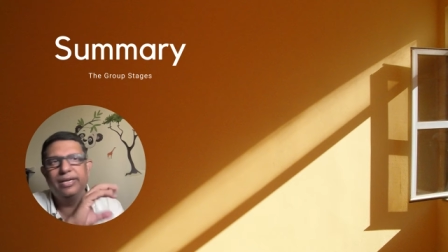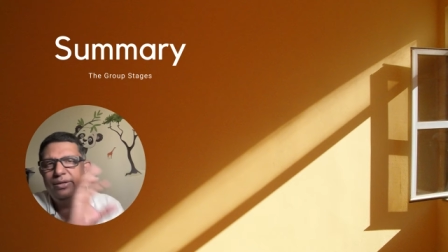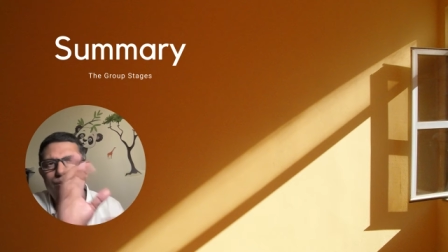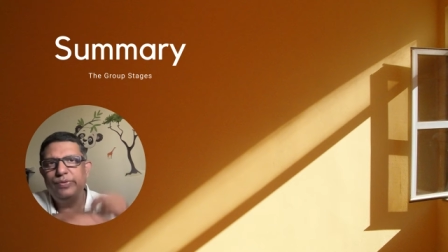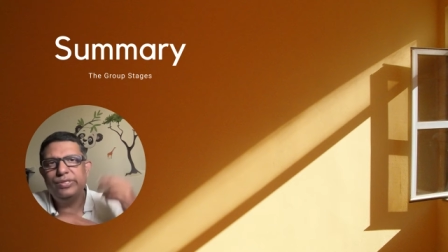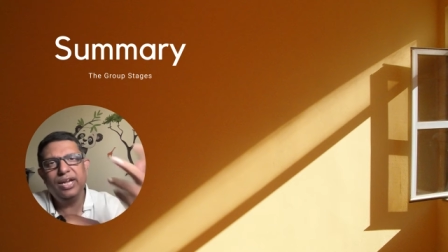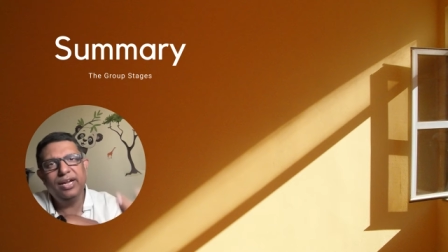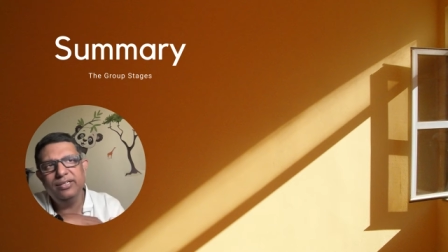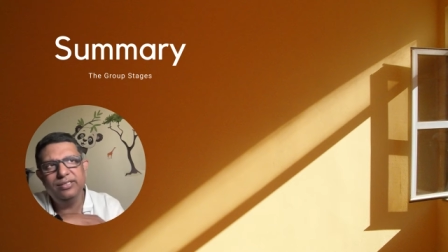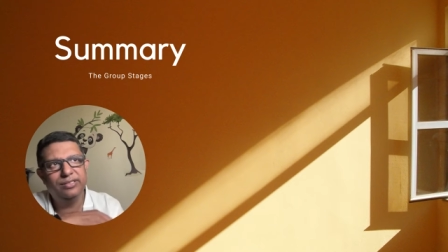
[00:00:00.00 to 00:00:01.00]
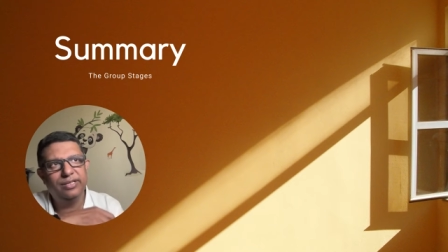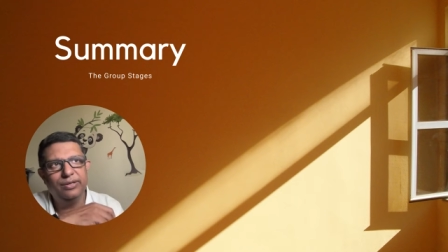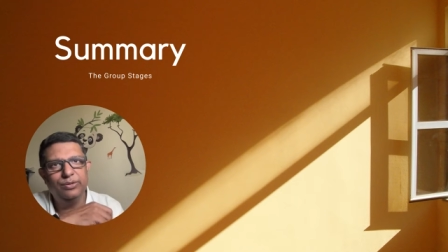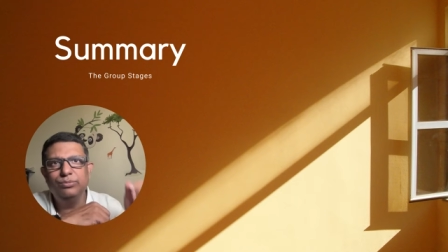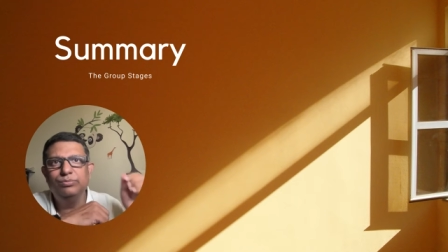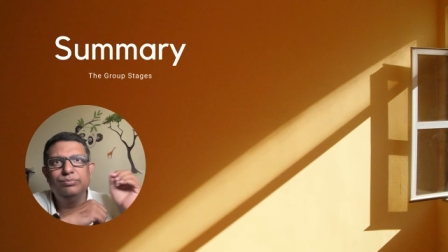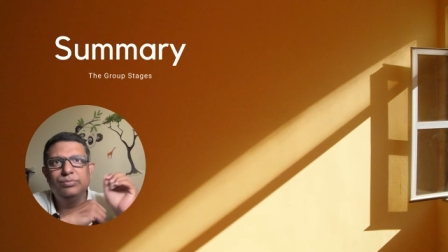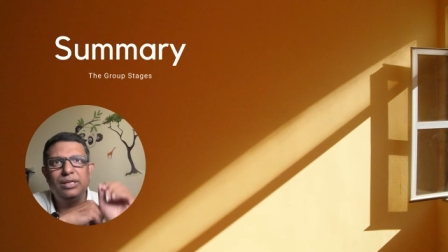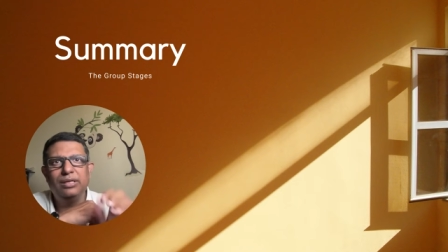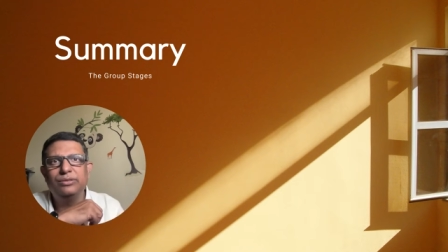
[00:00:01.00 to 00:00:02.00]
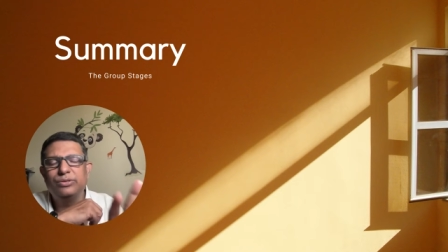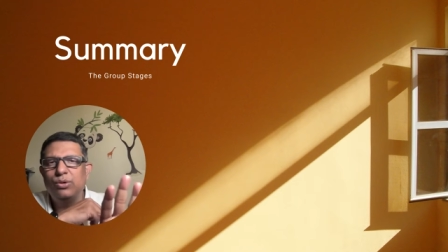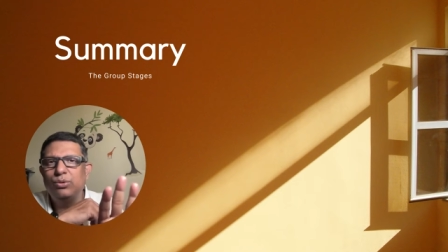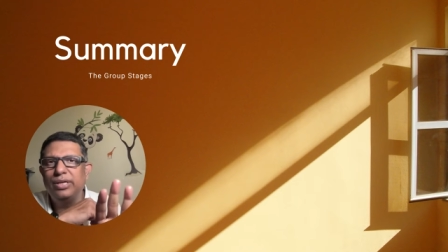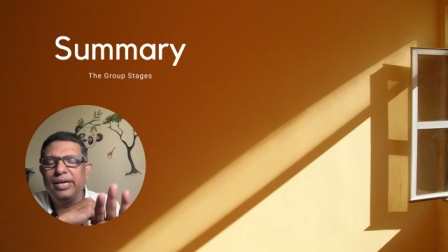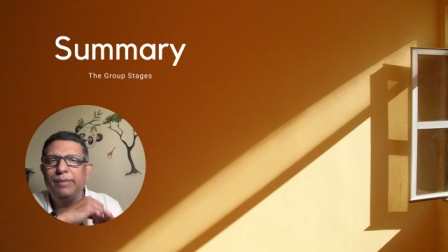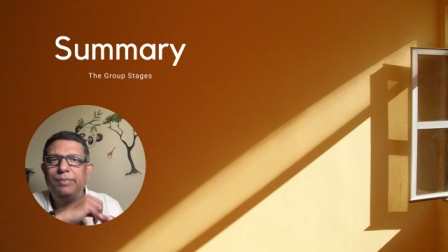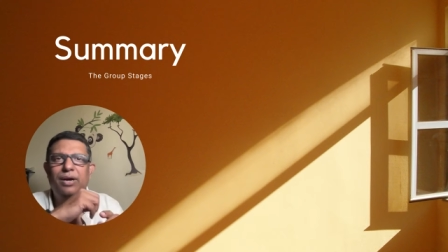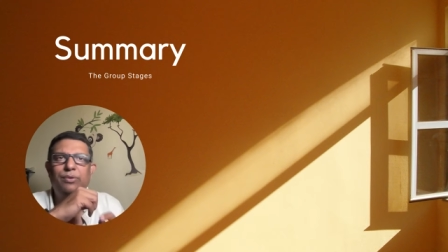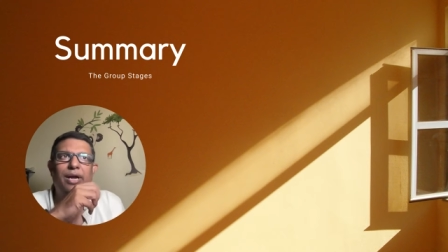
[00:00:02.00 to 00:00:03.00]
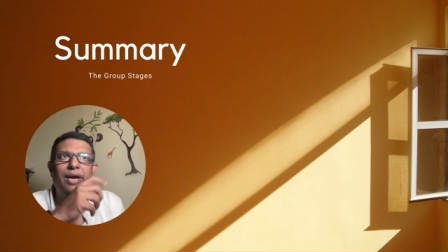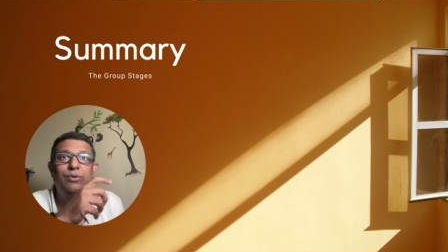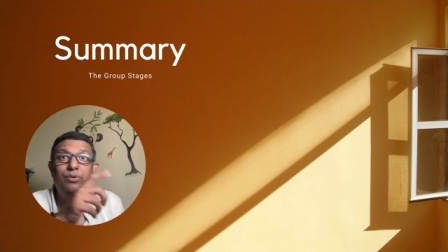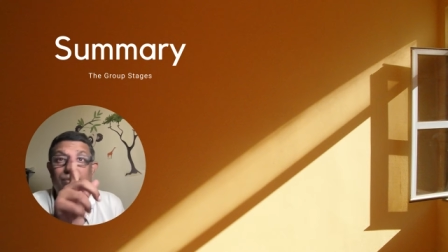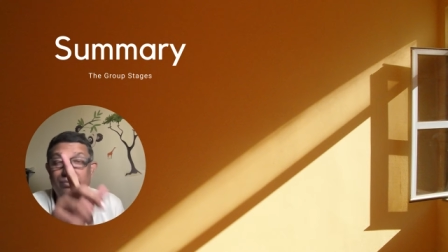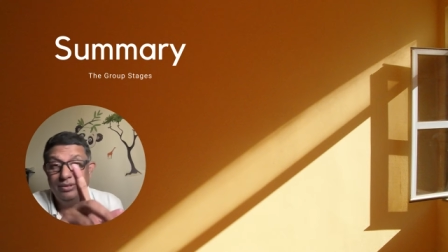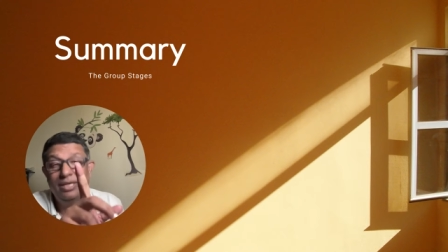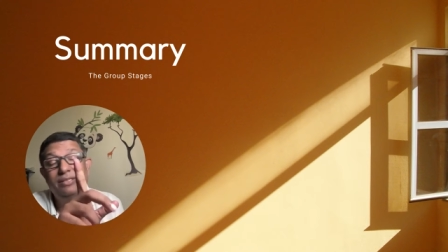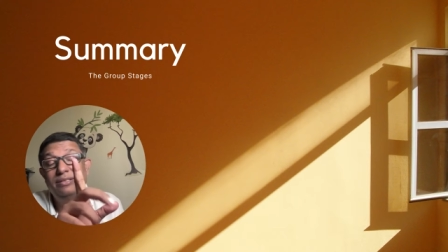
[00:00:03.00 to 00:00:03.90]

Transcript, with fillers: can you switch ends can you uh, slow the game down i don't know